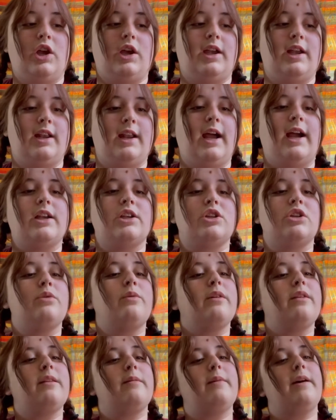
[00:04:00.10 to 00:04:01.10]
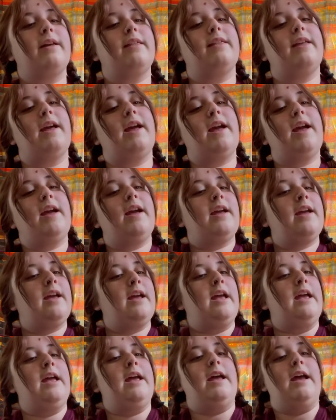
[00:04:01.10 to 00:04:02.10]
connection with them, I think,
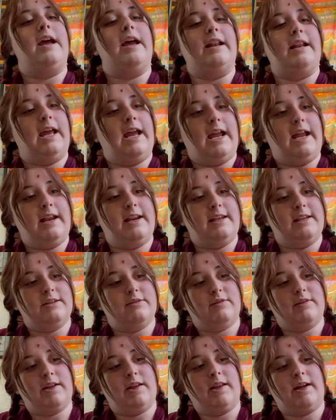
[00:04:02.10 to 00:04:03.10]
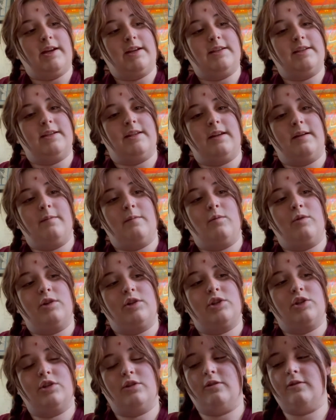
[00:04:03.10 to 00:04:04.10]
and Hades really likes them,
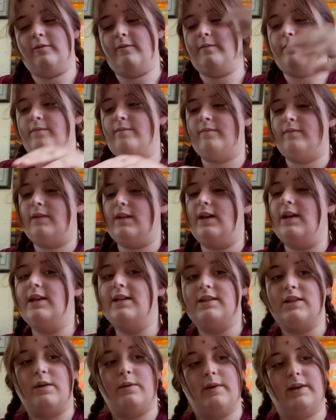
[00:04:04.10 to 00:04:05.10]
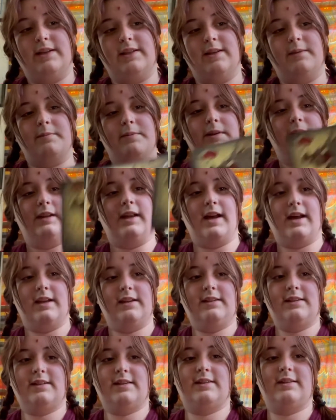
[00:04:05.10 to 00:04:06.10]
which is always a
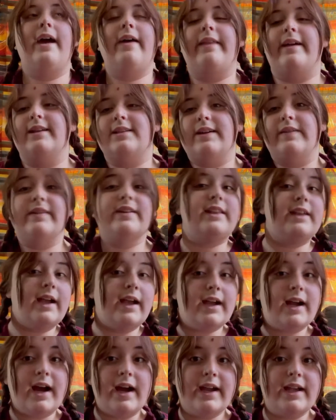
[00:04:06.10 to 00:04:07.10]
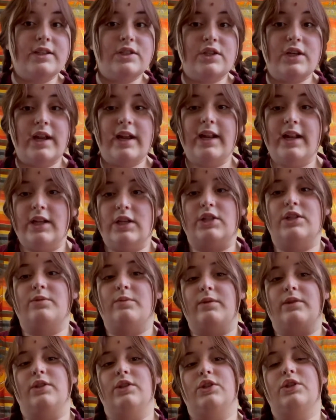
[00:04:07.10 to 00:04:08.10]
plus. Now, that's everything I got yesterday, and I just
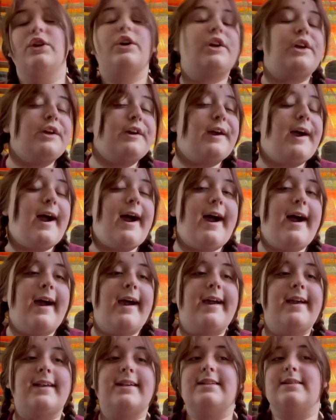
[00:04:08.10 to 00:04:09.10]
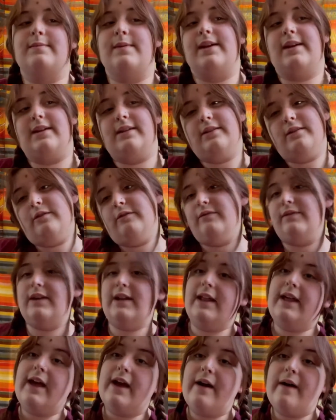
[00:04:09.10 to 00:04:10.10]
wanted to show you guys and make a little
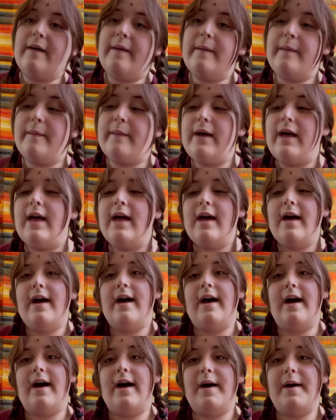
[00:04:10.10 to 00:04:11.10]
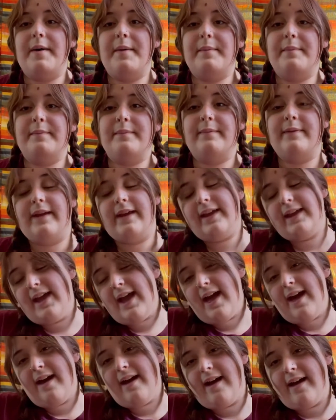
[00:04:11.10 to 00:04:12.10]
video. But
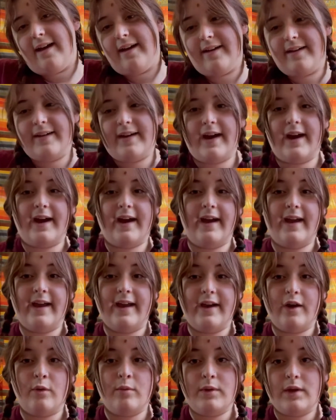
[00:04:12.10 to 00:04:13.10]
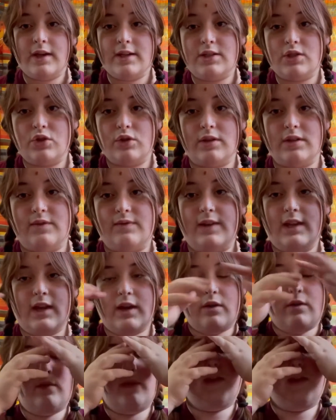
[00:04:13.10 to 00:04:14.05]
yeah, I hope you guys enjoy this video,